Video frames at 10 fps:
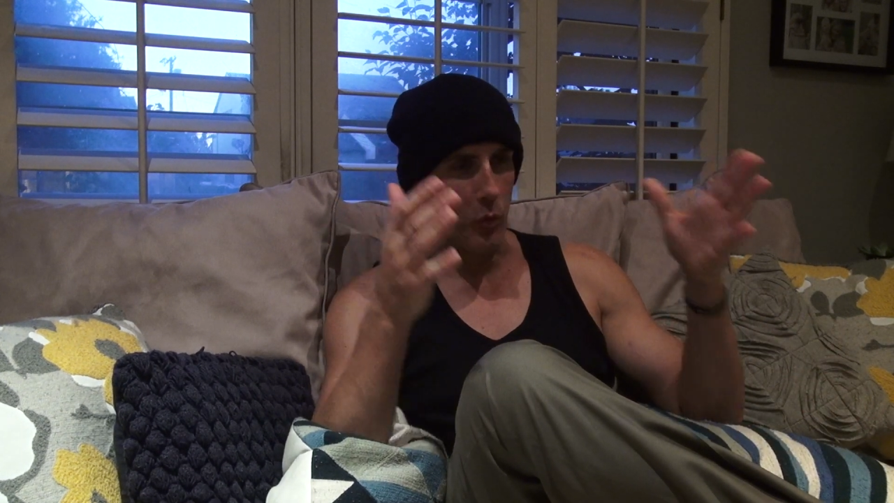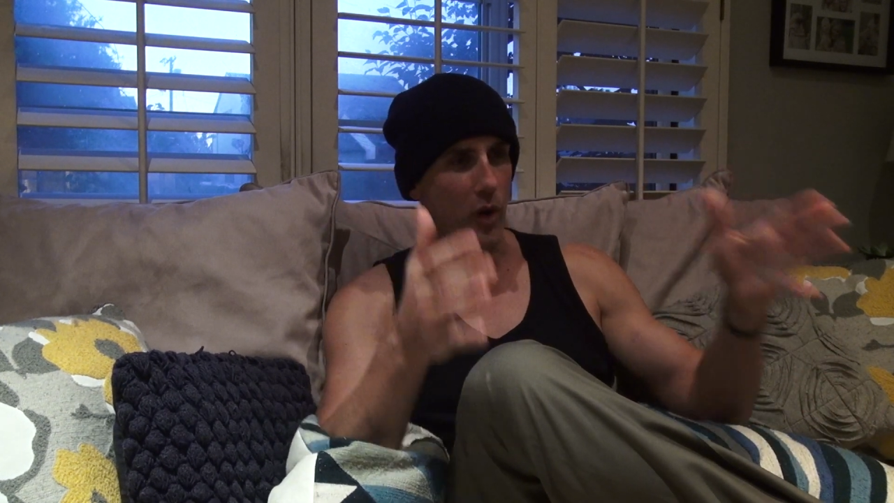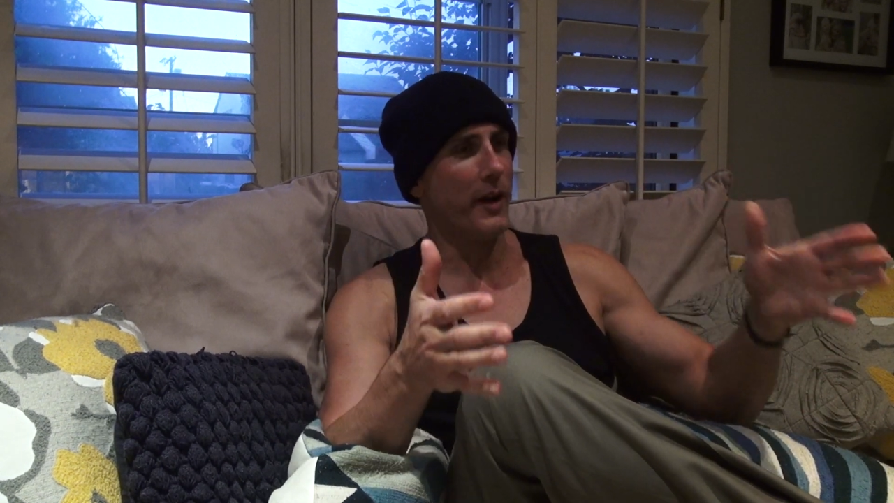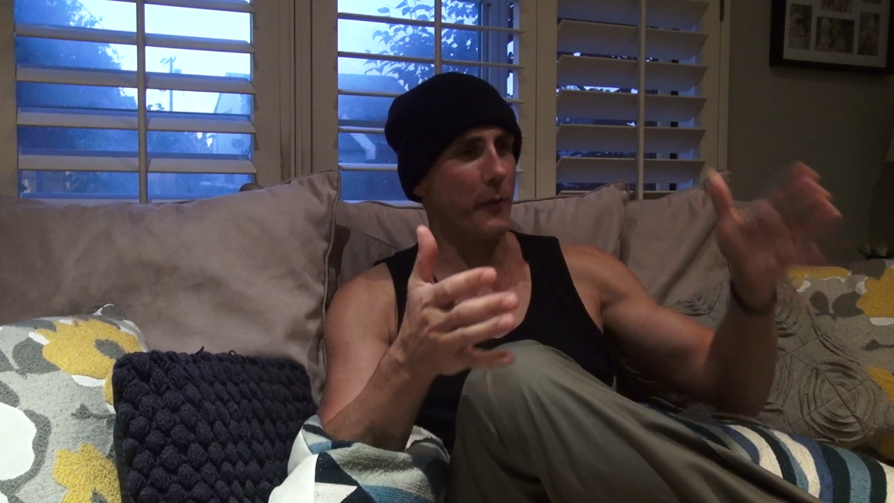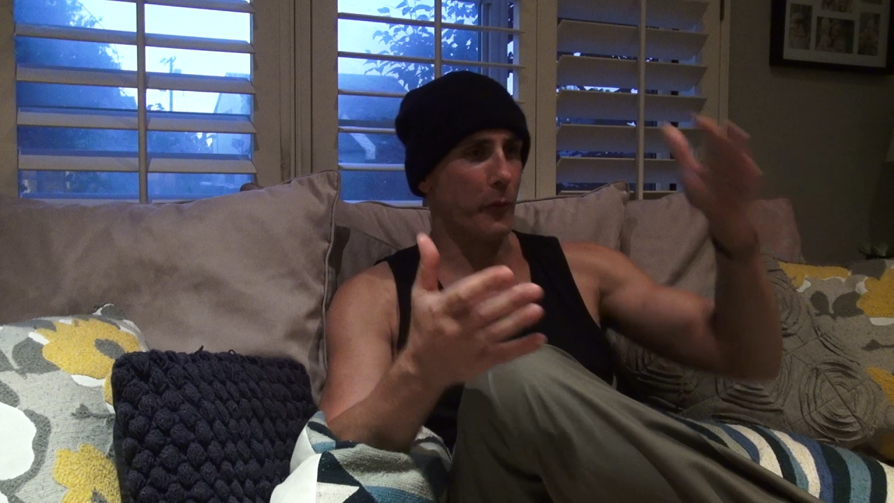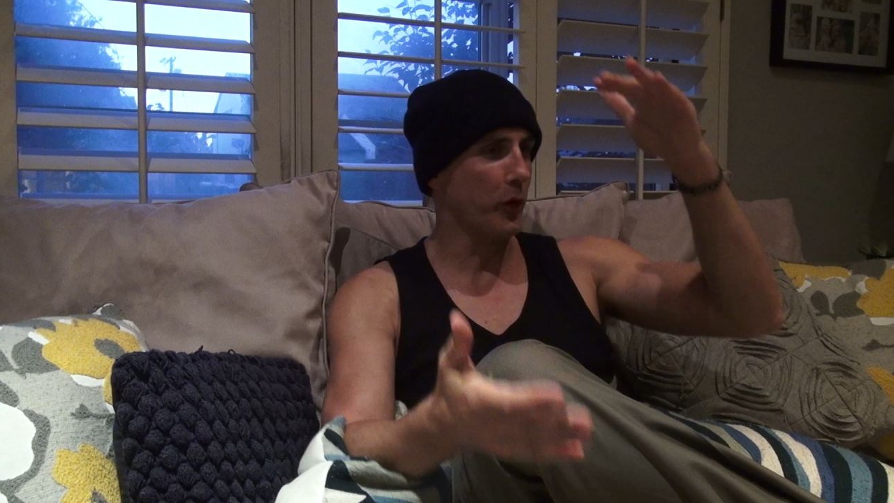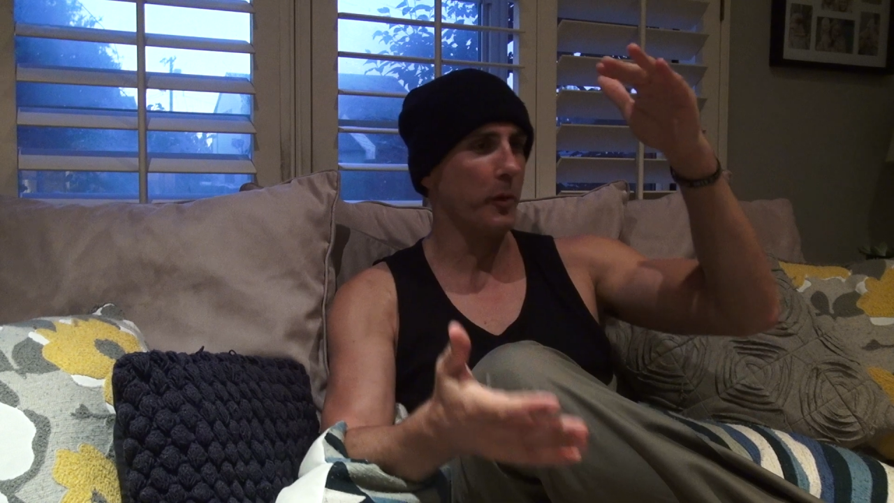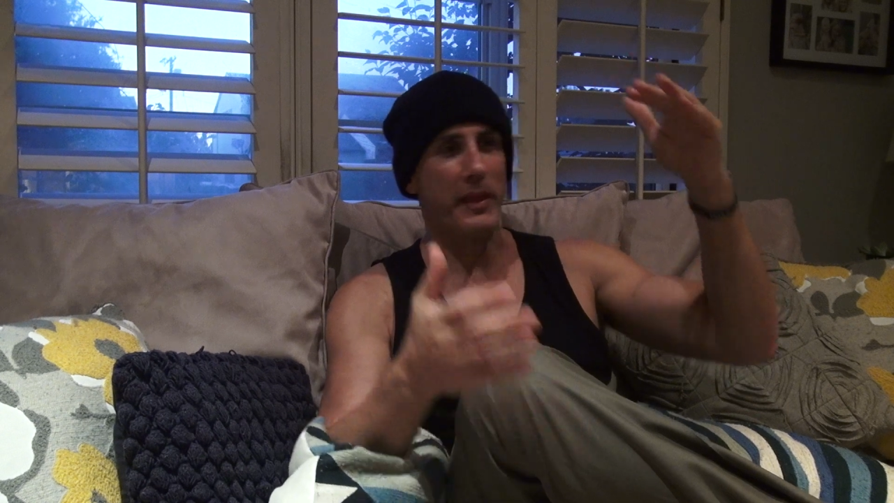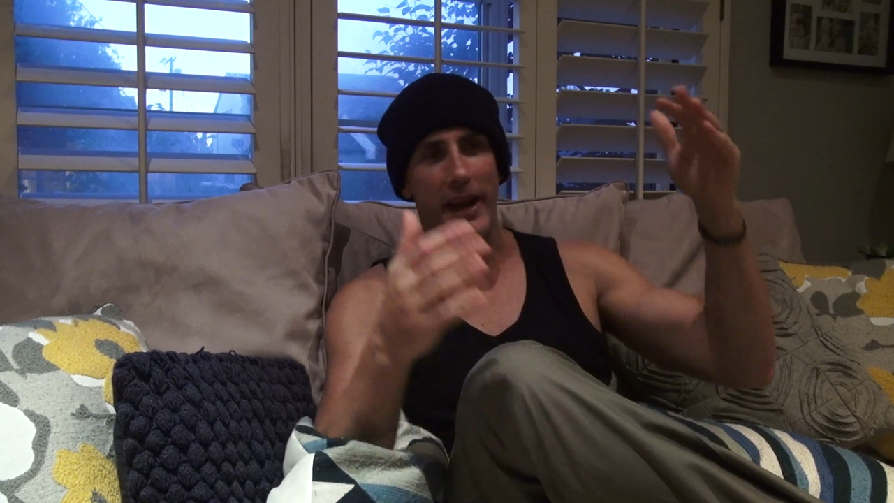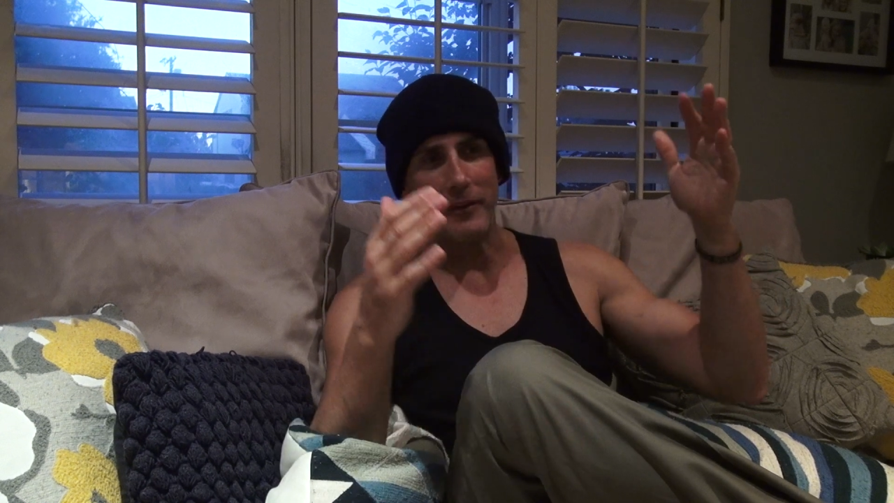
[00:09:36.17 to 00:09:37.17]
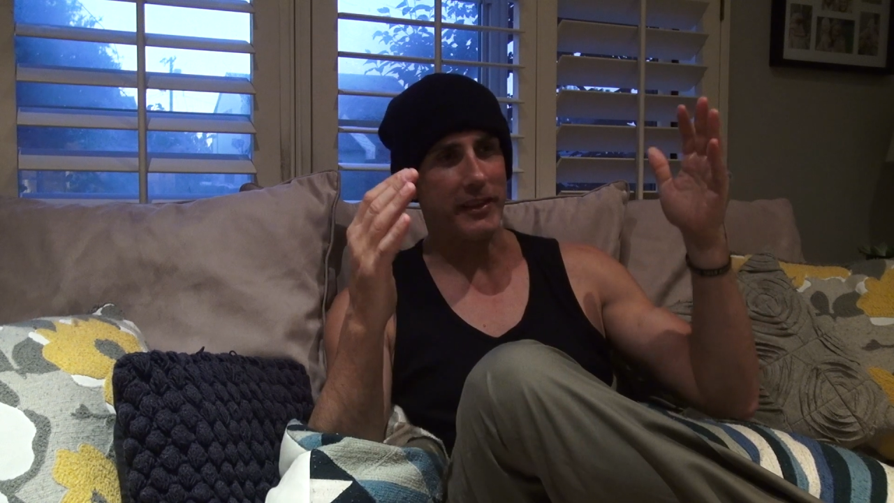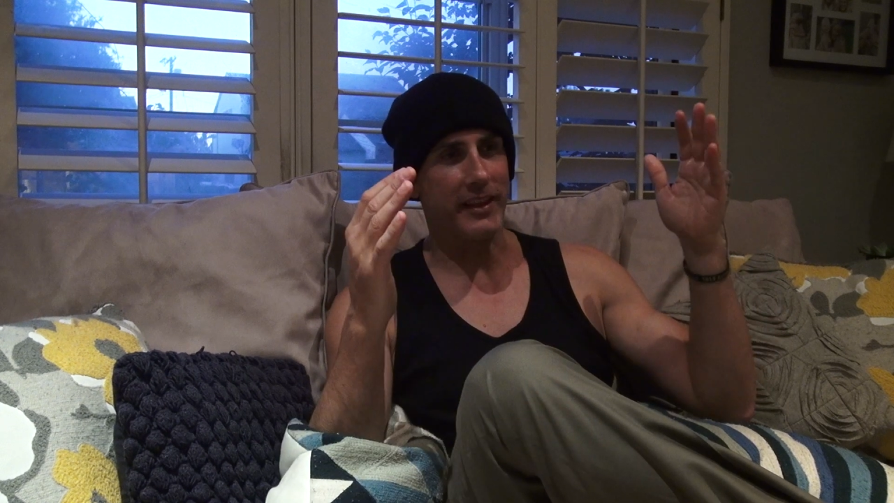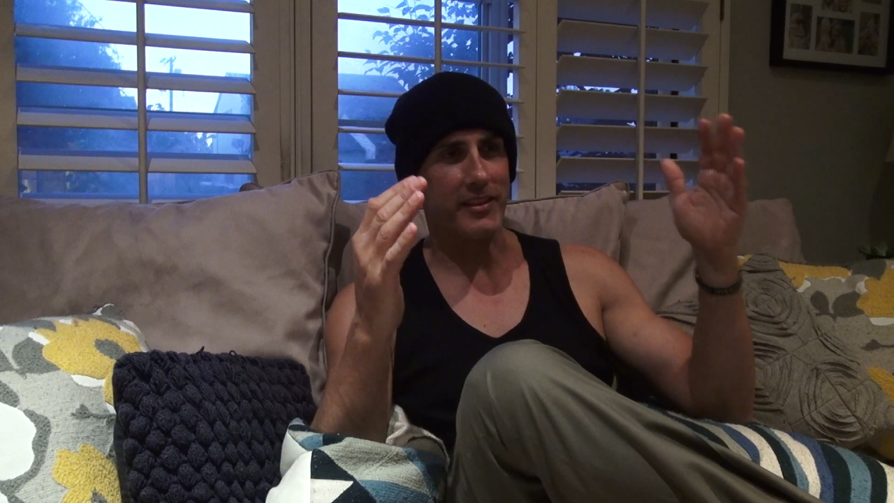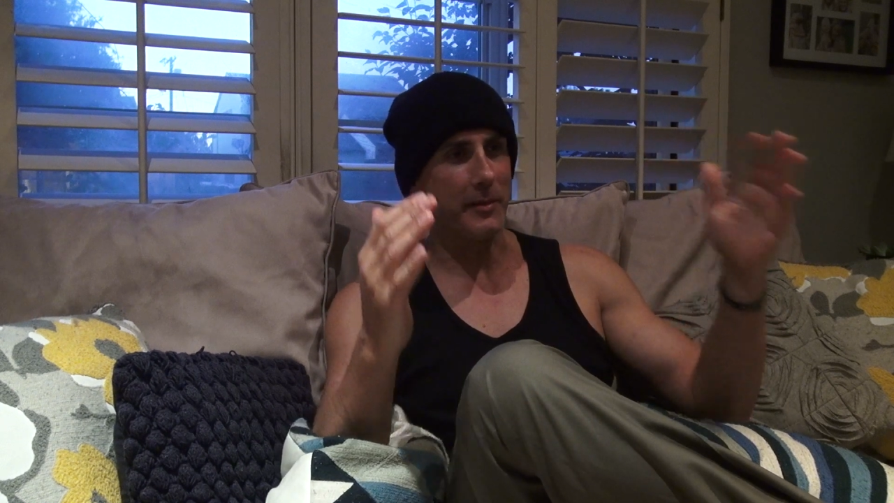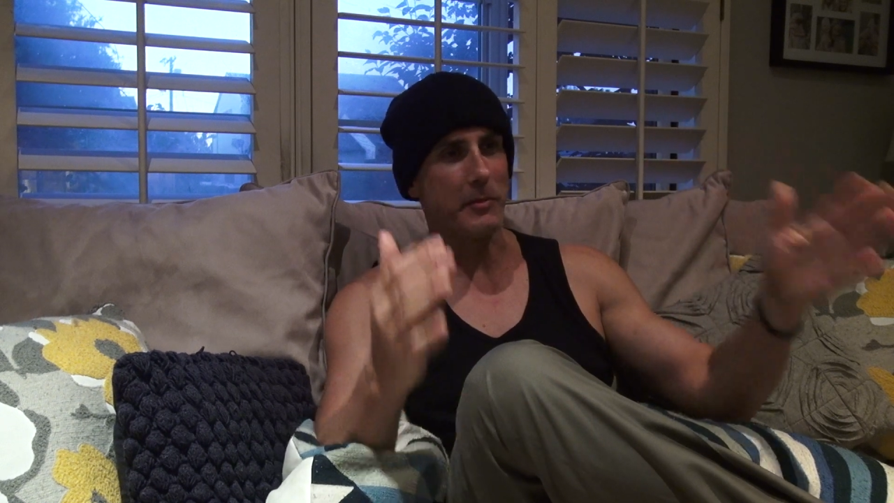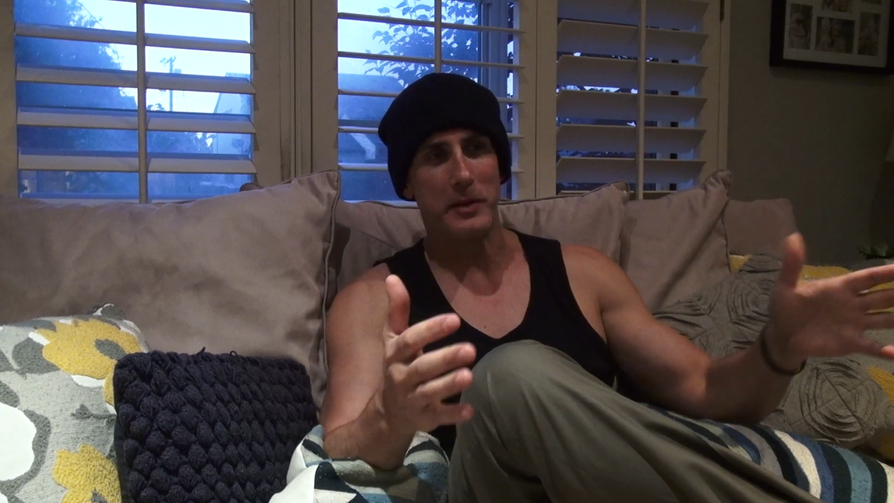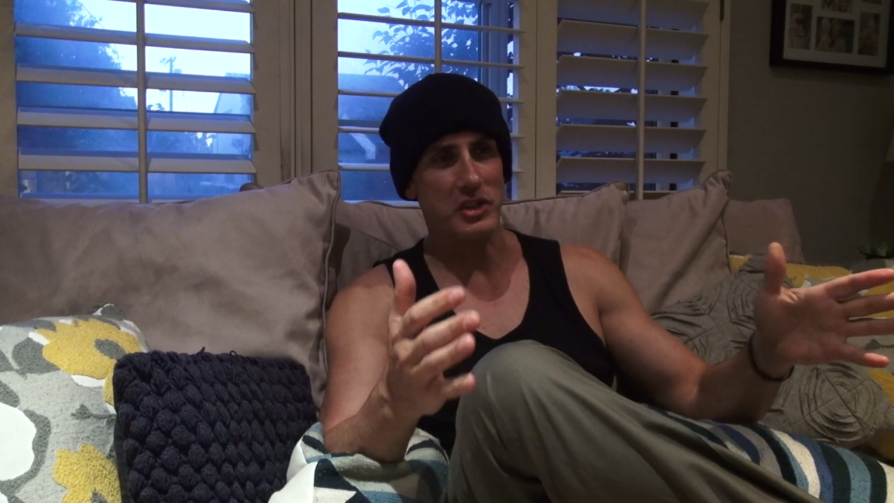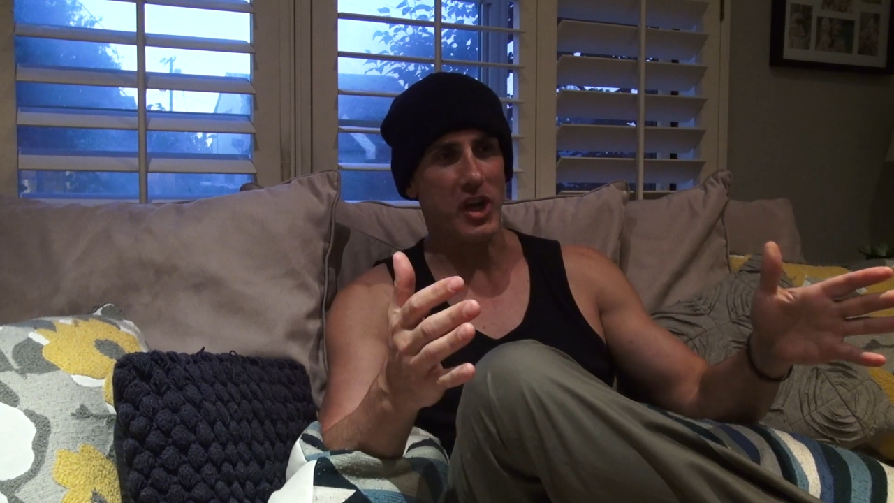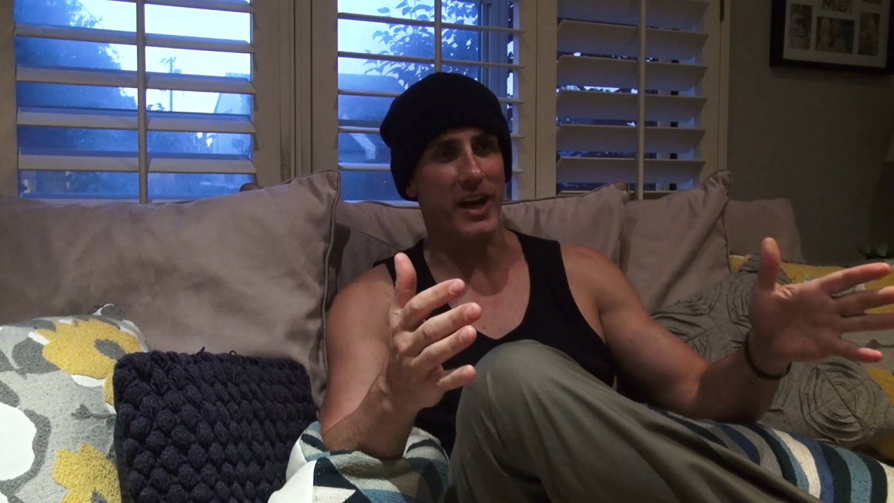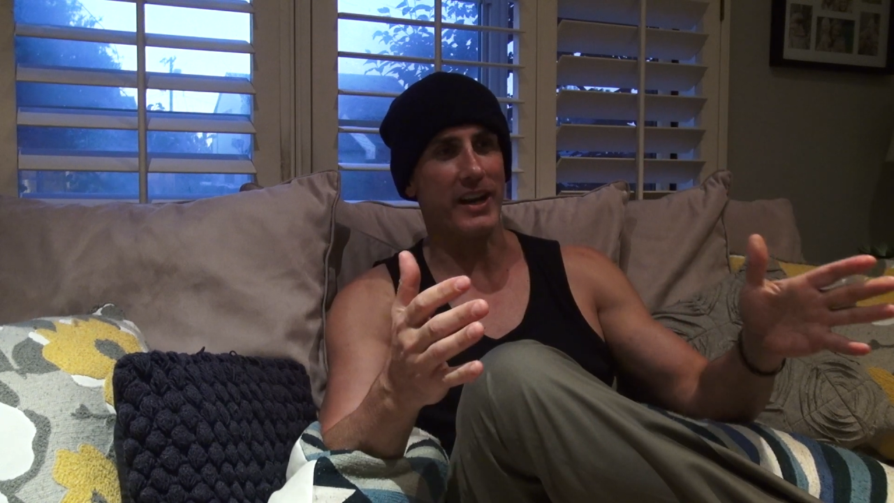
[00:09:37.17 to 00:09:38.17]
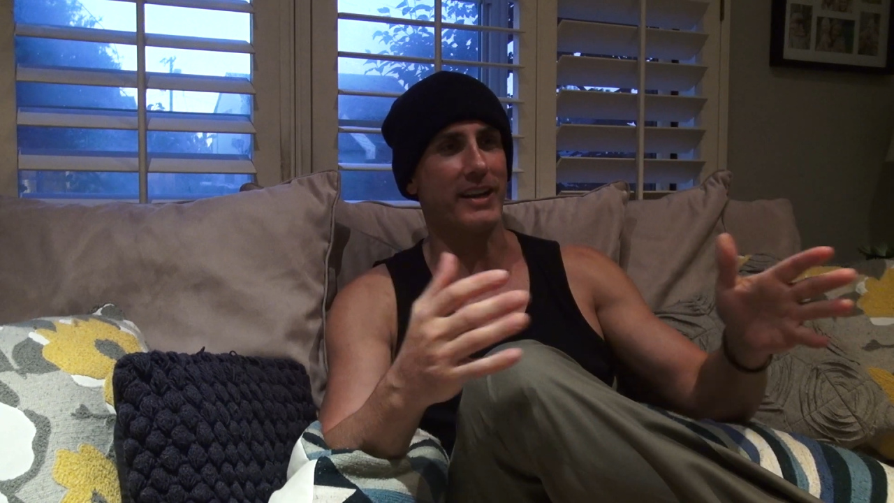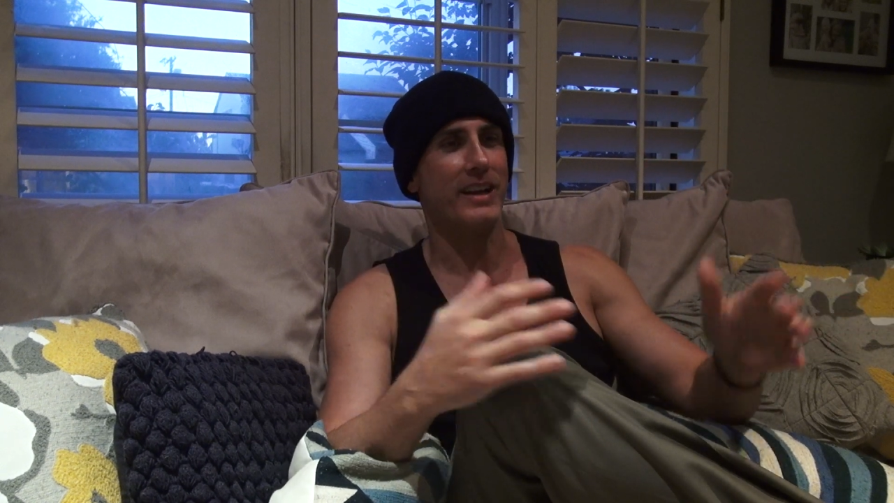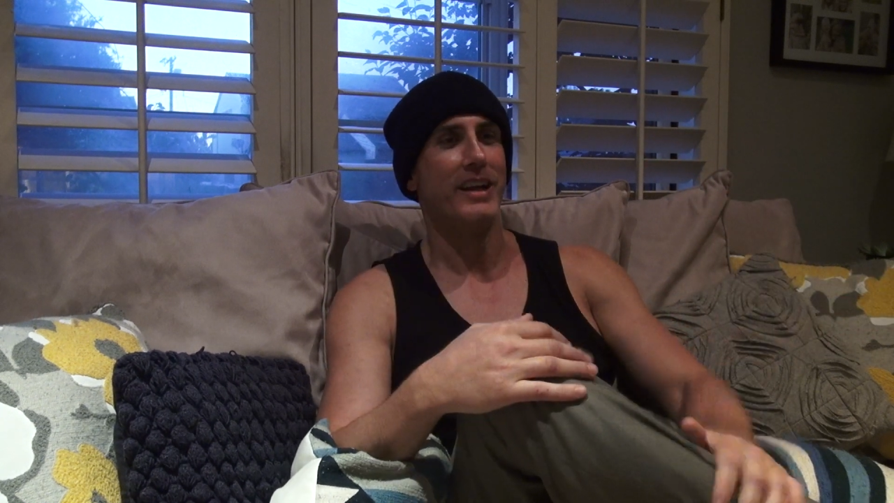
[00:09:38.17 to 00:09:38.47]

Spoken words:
one room that everything seemed to be shot in.